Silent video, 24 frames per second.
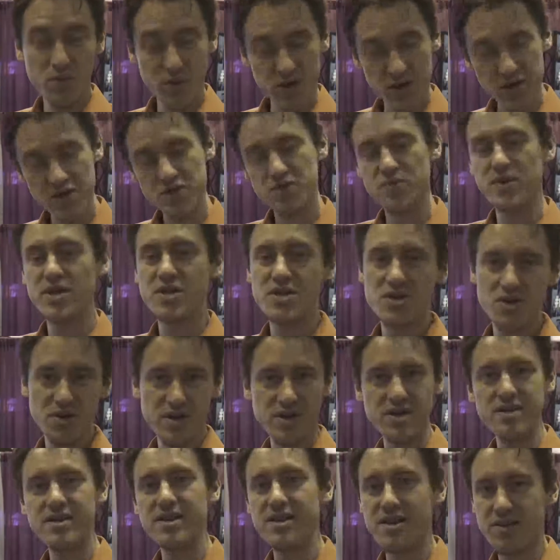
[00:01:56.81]
We're just
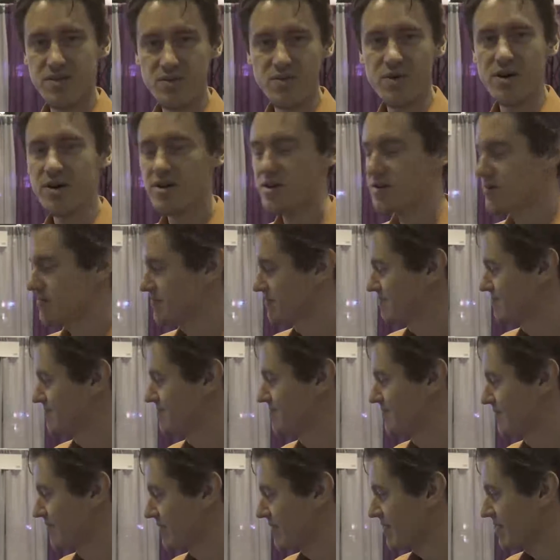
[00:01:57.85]
recirculating the water,
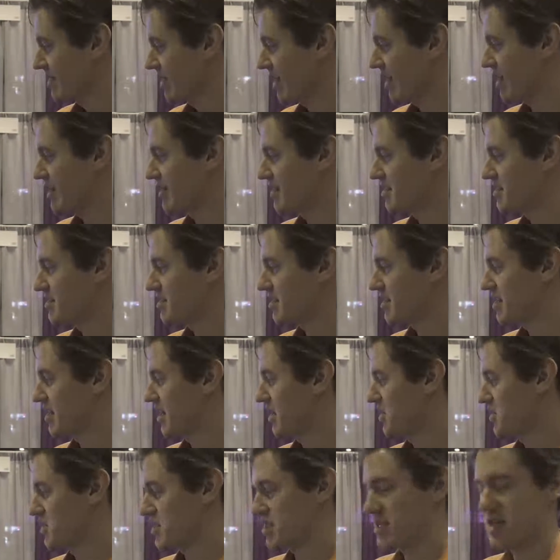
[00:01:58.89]
and
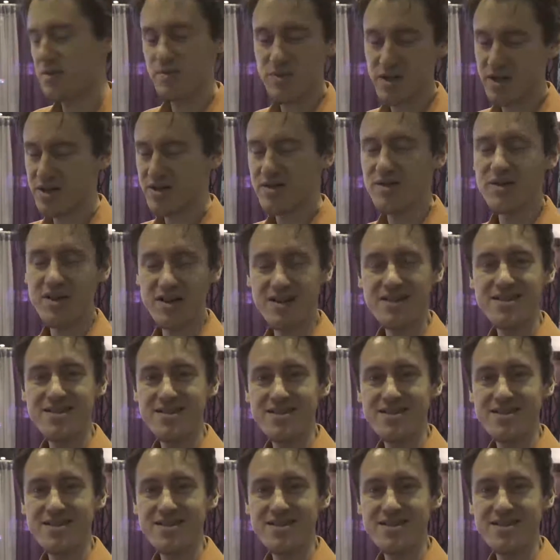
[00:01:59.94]
it just keeps on going.